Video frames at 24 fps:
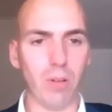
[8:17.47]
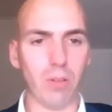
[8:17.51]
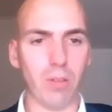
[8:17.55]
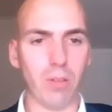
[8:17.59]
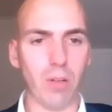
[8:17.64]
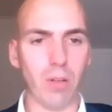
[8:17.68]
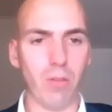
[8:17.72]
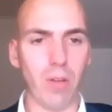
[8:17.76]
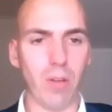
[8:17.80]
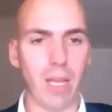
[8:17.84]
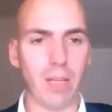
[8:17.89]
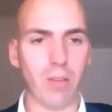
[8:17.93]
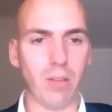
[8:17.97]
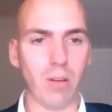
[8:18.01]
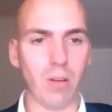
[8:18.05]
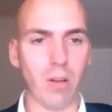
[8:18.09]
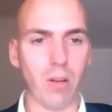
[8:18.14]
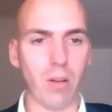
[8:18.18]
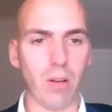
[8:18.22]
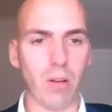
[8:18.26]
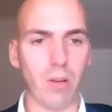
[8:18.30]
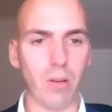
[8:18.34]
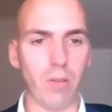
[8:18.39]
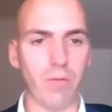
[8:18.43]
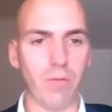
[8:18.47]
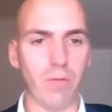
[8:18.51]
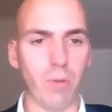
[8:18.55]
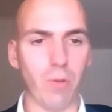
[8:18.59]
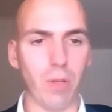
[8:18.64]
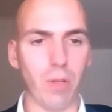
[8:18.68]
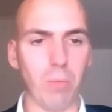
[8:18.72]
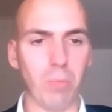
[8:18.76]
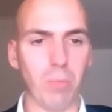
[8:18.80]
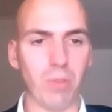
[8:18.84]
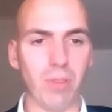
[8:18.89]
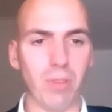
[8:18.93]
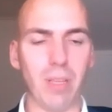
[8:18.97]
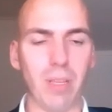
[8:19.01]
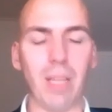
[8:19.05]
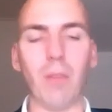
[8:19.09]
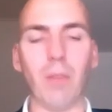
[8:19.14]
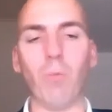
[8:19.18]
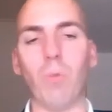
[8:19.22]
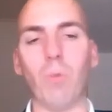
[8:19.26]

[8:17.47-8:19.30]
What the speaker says: auxiliary engine load of 40%,